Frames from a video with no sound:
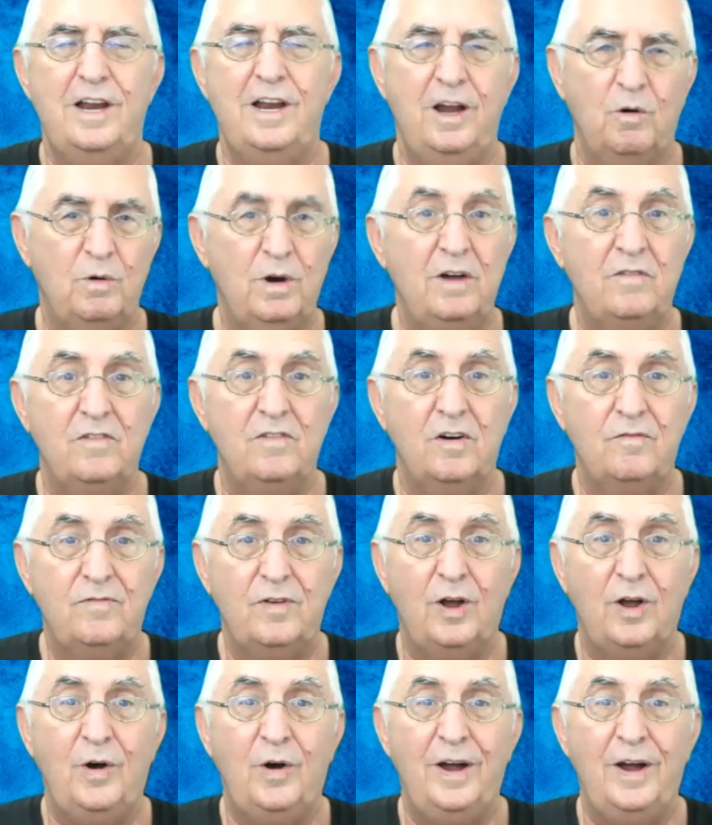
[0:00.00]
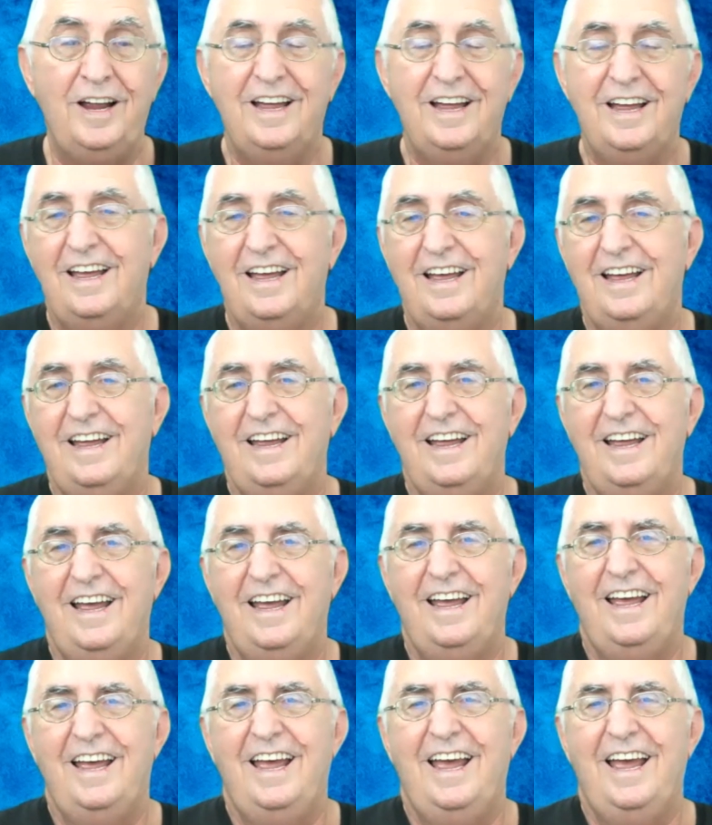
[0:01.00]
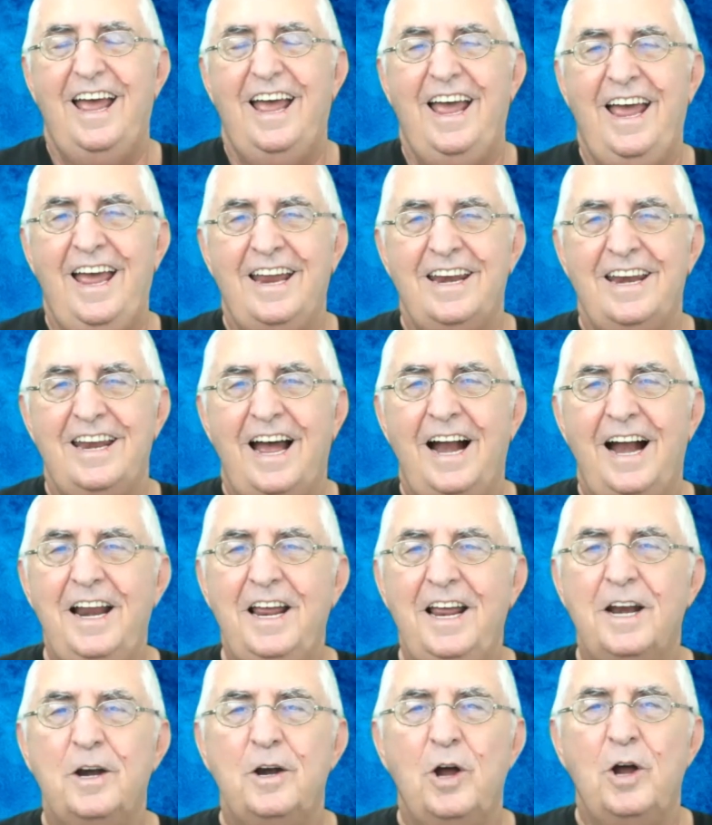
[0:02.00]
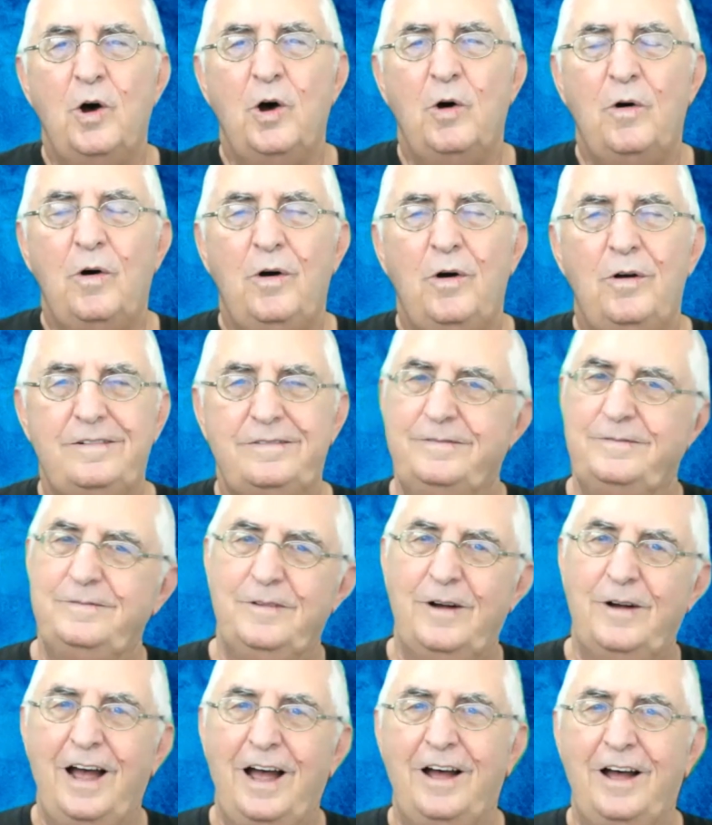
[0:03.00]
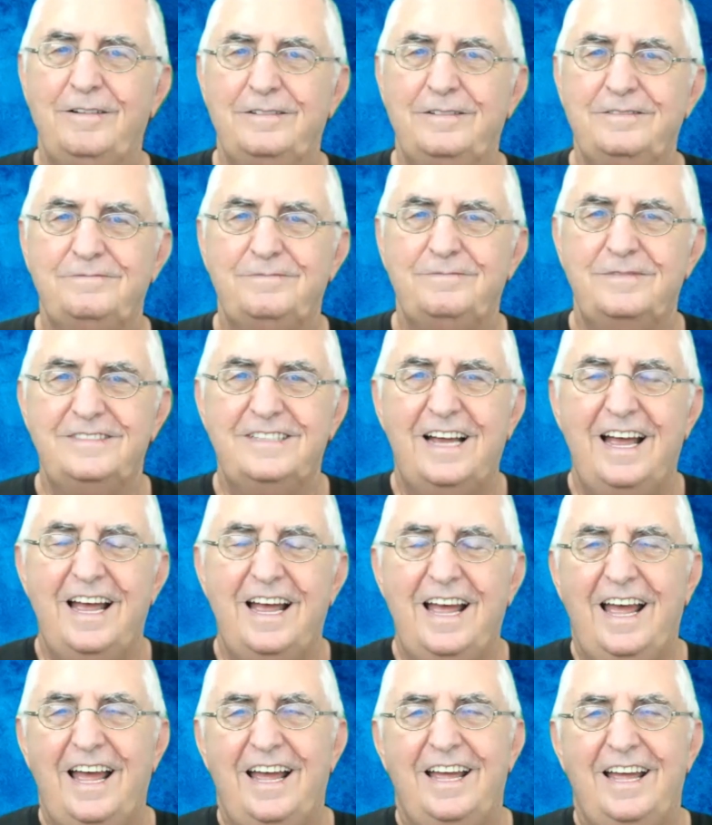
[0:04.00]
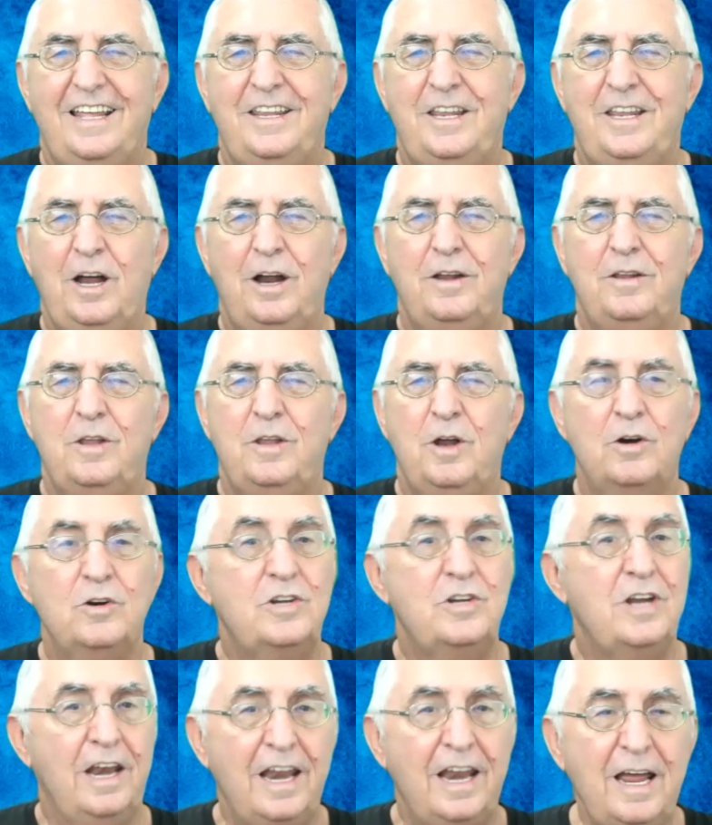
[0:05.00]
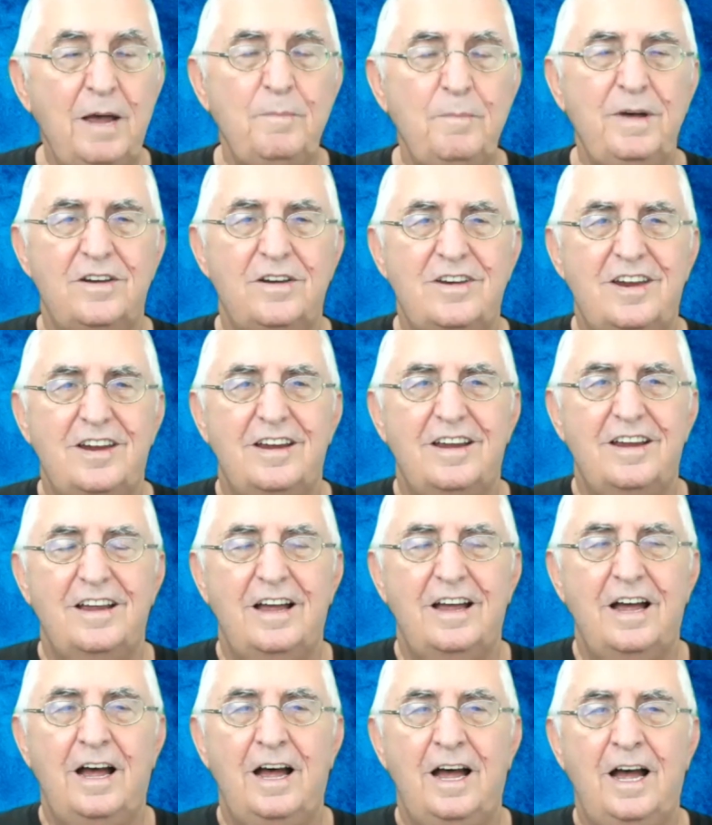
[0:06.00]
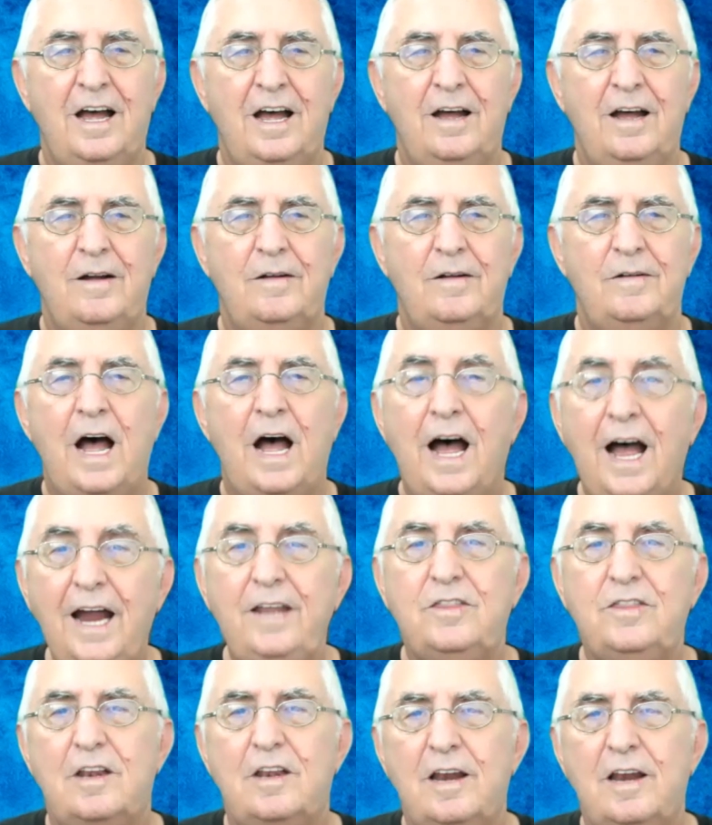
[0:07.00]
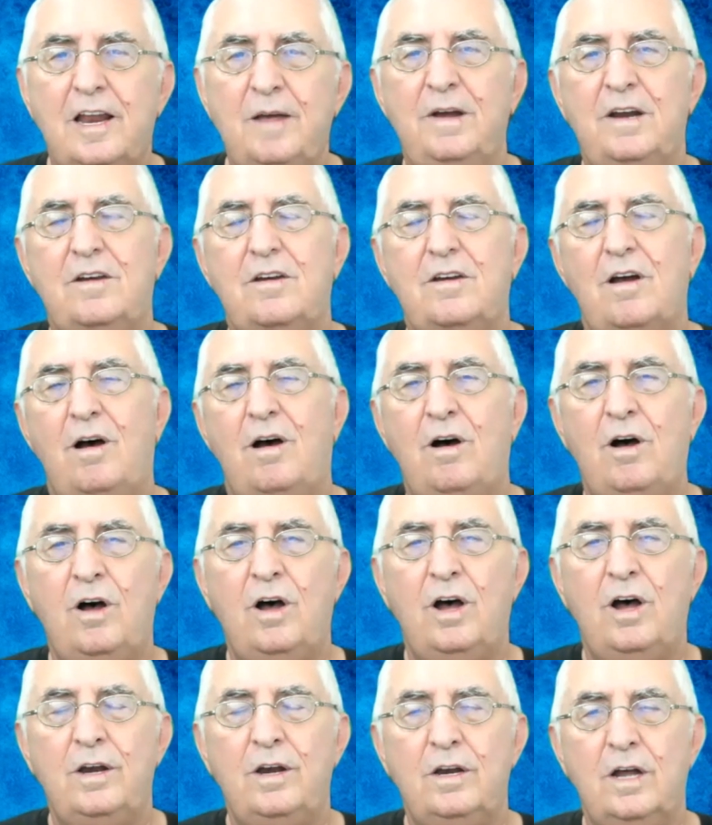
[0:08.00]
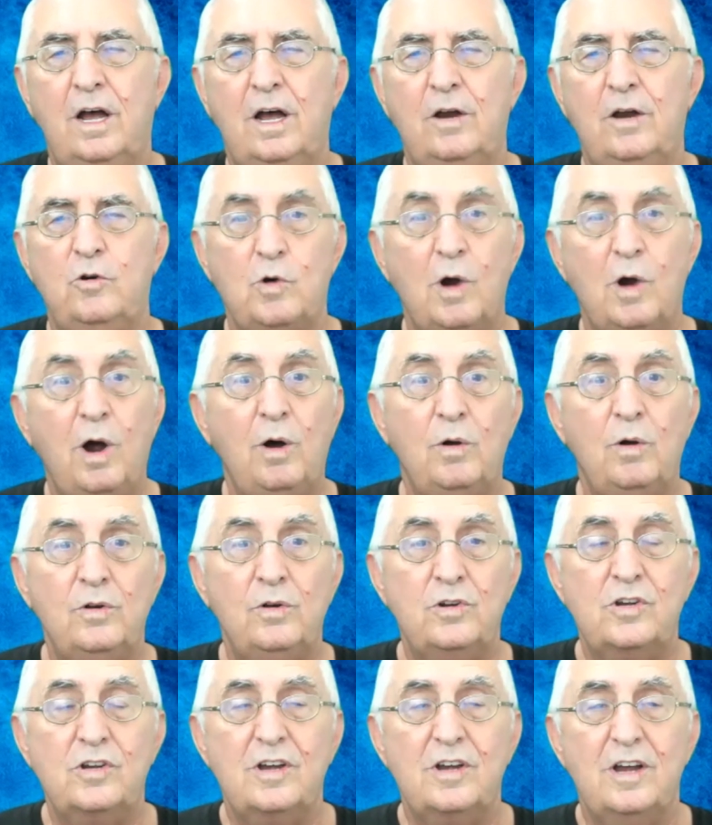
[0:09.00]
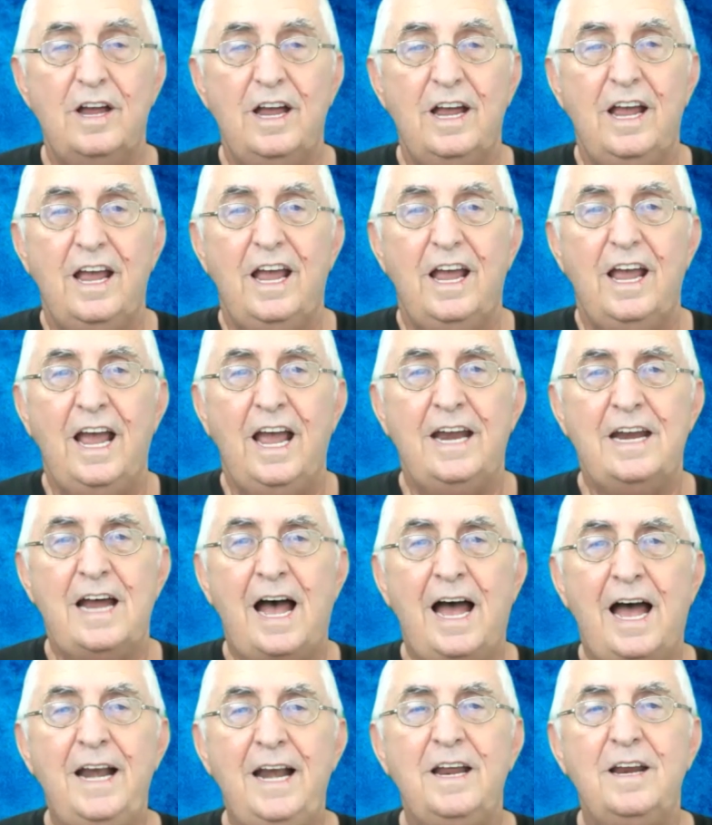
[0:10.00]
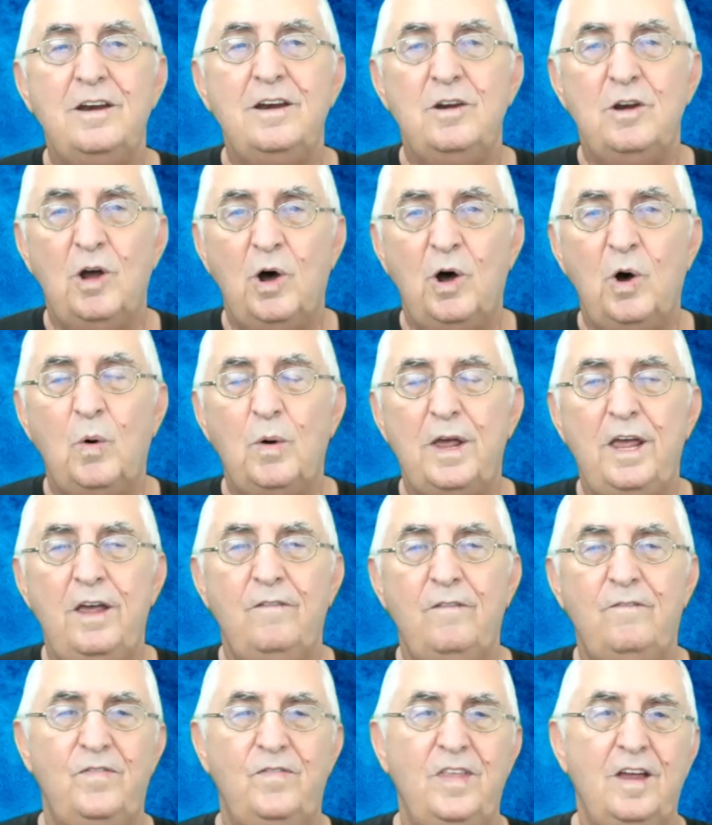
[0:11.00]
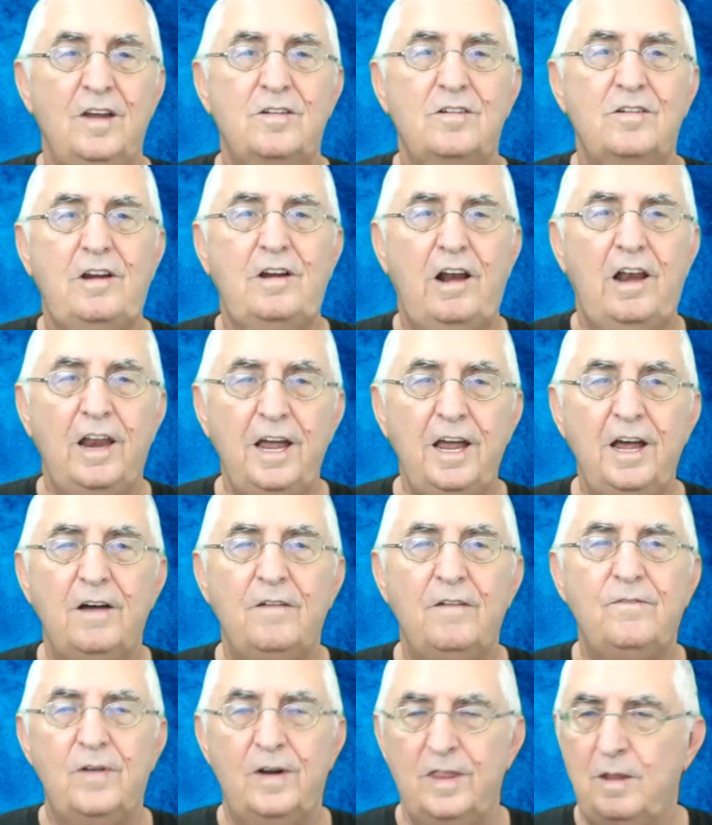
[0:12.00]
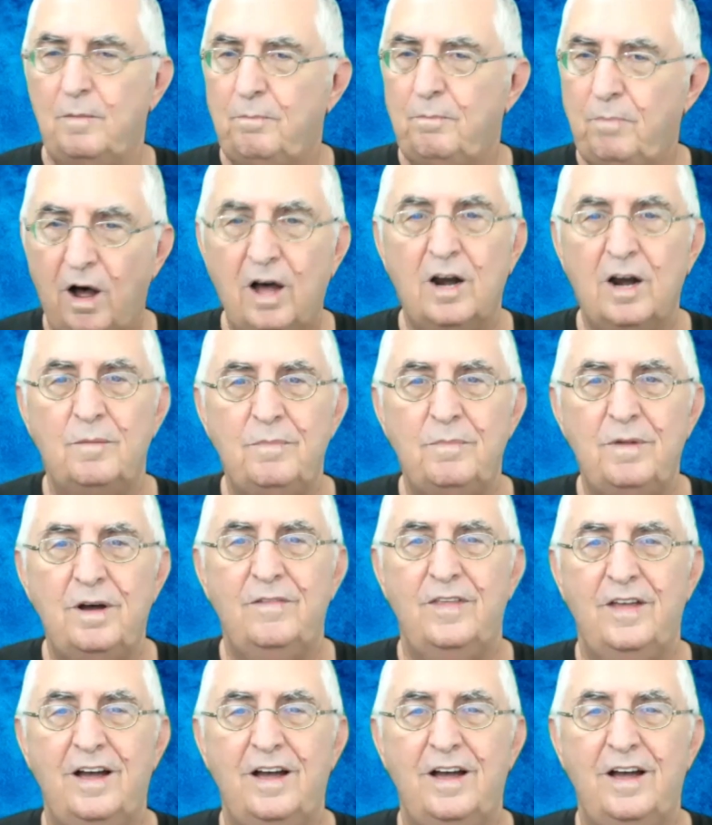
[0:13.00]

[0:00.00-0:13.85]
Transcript: a river flowing. And I didn't know, well, there's a limit, a height limit on drones. And I didn't know if this cliff in the bottom of